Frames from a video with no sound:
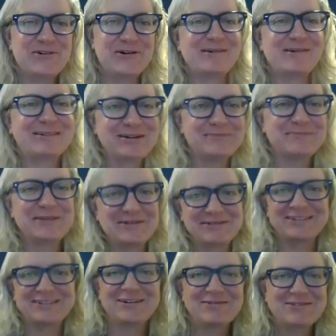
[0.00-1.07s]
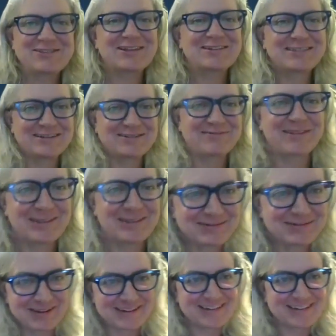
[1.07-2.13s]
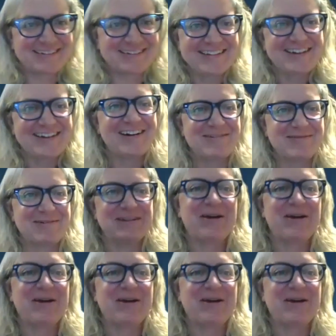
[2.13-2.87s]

I was hoping you'd start with Justin for this one, because it's a hard one.